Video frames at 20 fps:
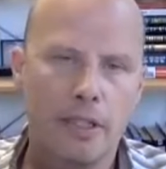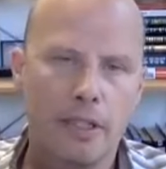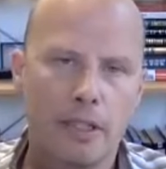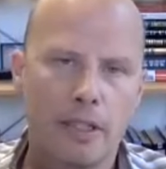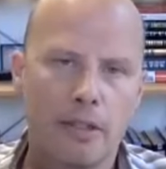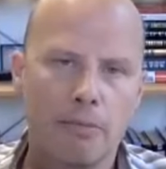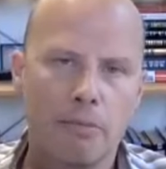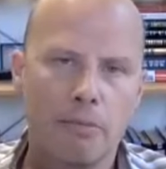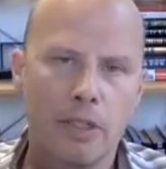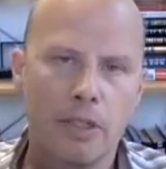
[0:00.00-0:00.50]

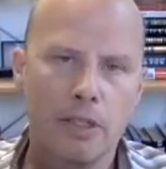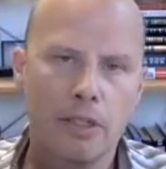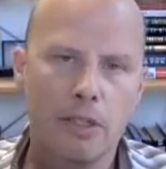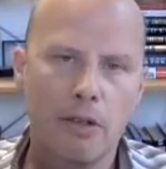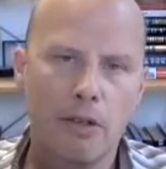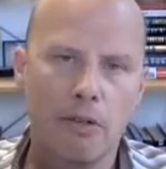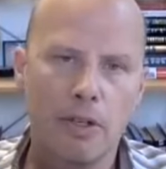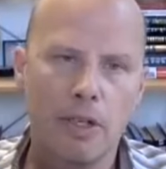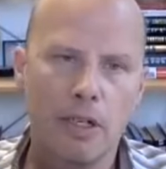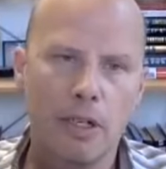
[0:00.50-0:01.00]
Dhillon,
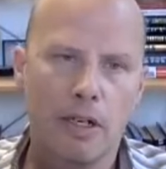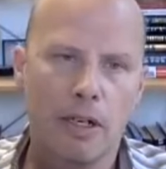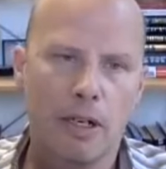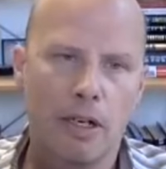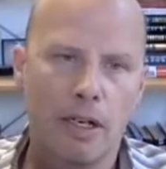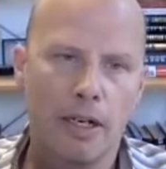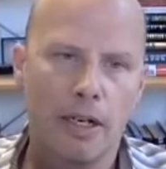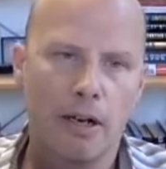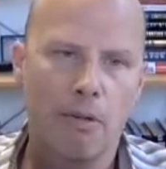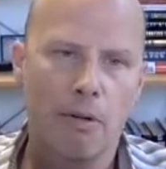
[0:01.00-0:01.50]
what's going
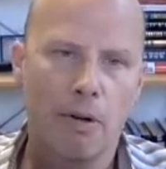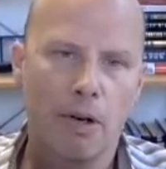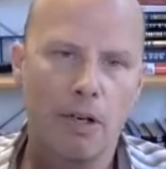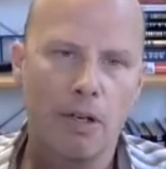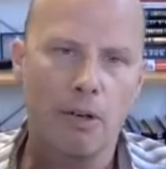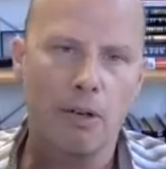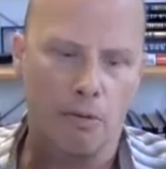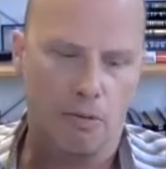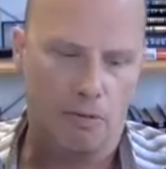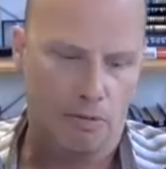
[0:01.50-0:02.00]
on? How
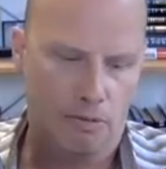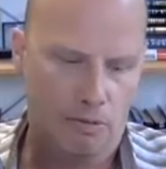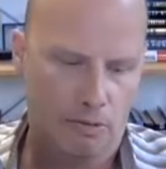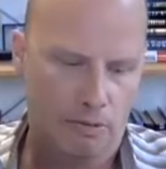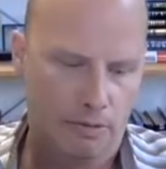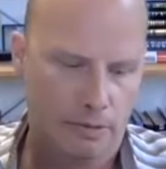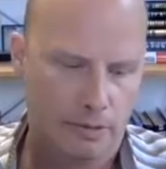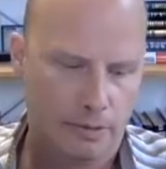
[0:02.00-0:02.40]
are you?